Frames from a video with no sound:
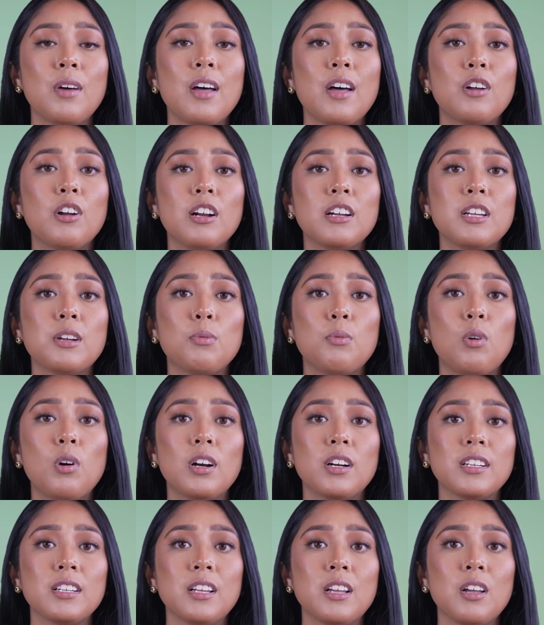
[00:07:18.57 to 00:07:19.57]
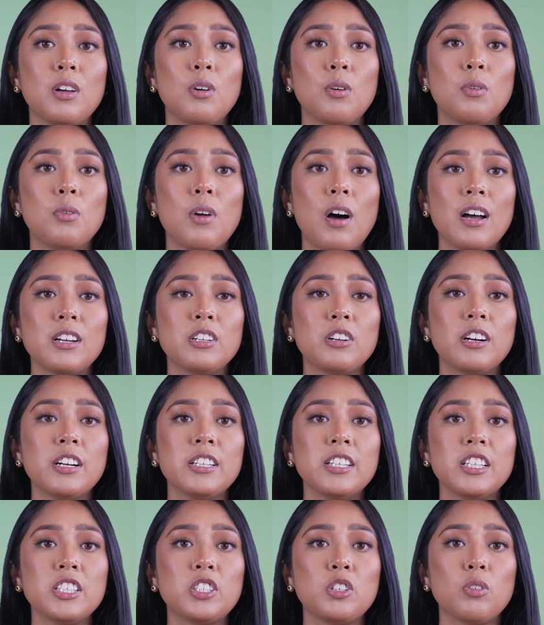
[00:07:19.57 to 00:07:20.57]
Furthermore, laundering
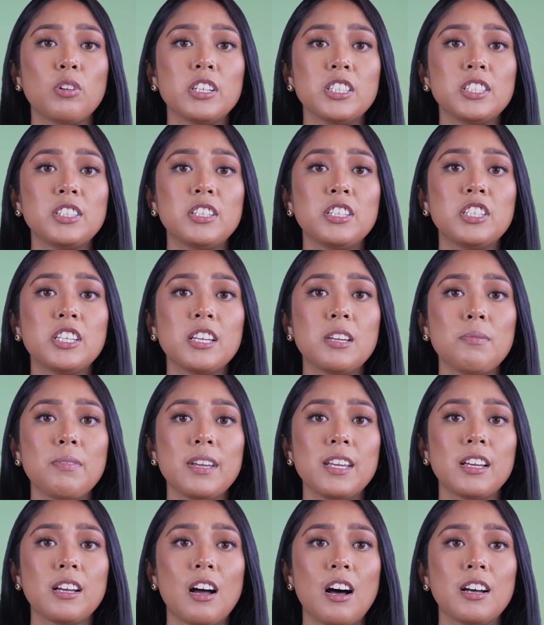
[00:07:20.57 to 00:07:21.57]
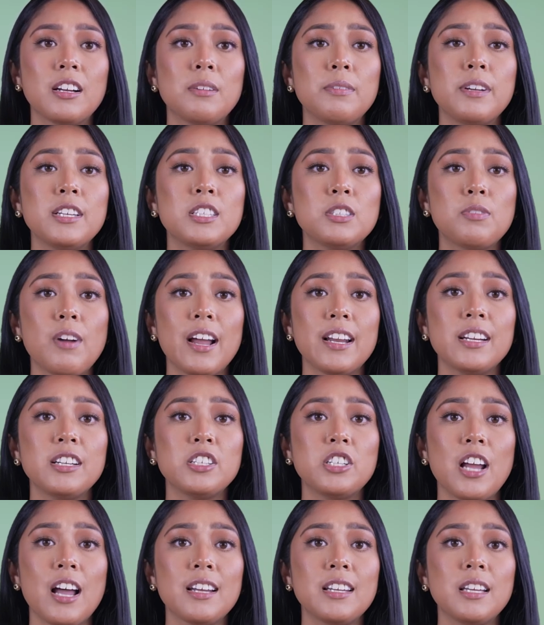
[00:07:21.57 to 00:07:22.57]
distorts legitimate economies by
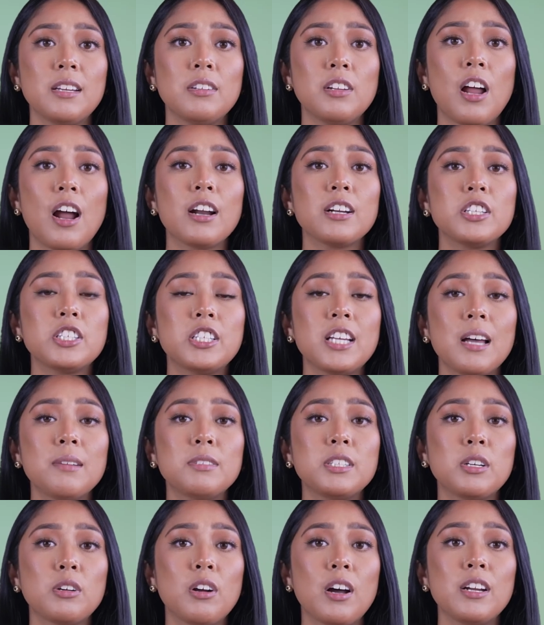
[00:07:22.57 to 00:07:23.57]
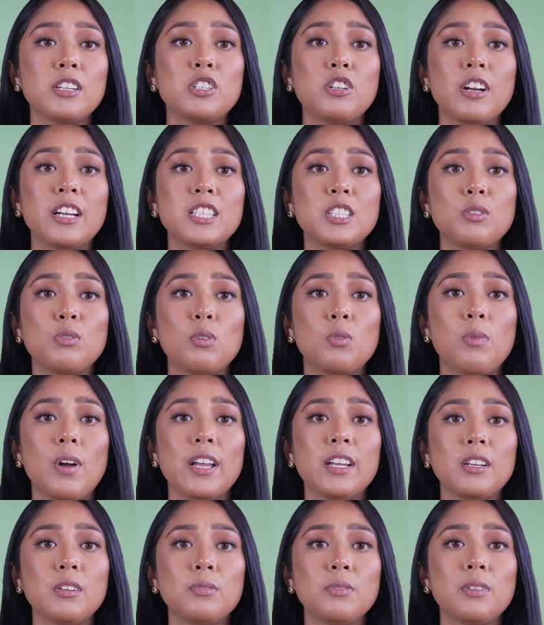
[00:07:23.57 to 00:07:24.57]
injecting large sums of untraceable
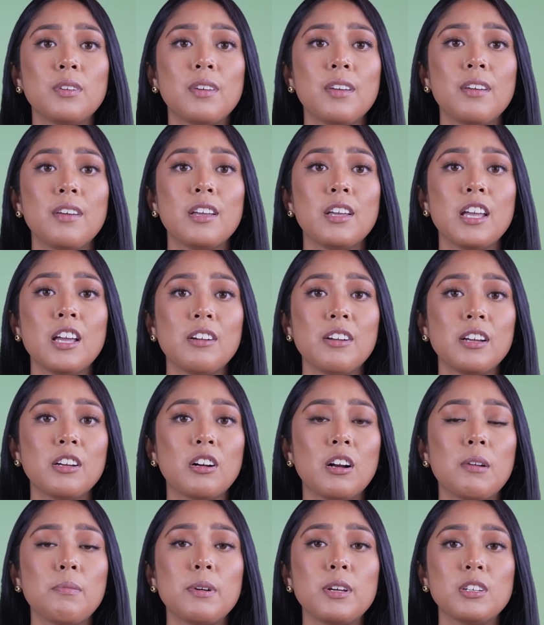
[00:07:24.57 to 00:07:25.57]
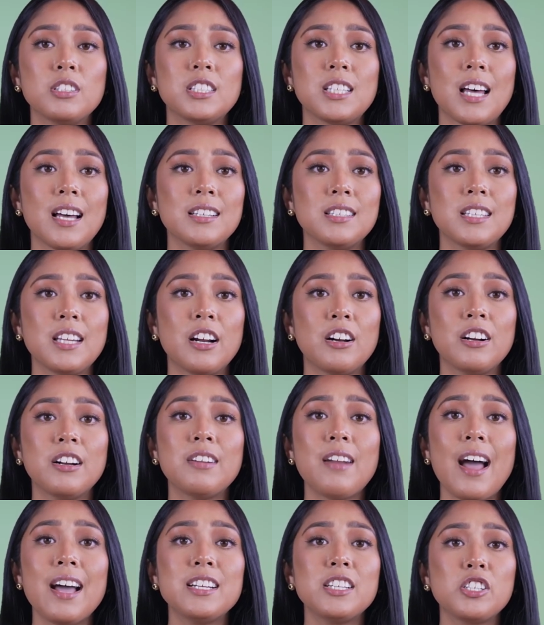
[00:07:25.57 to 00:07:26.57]
money, giving criminals unfair
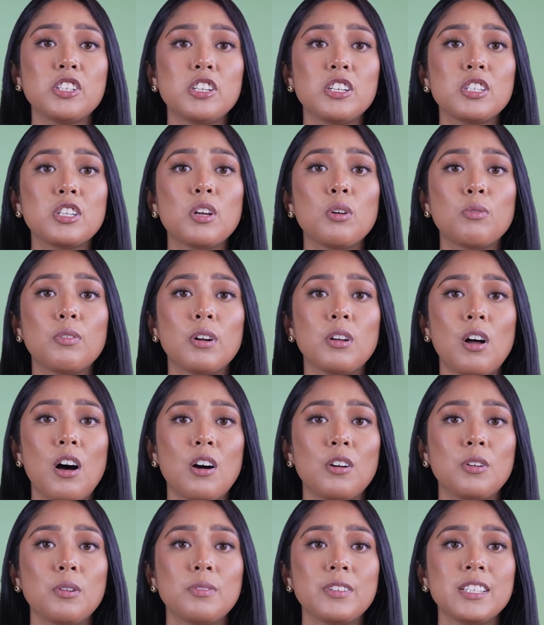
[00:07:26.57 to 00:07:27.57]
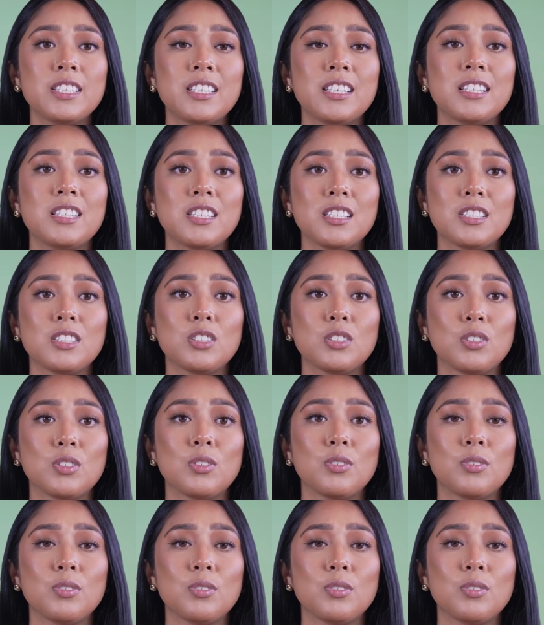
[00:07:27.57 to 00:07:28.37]
advantages over lawful businesses.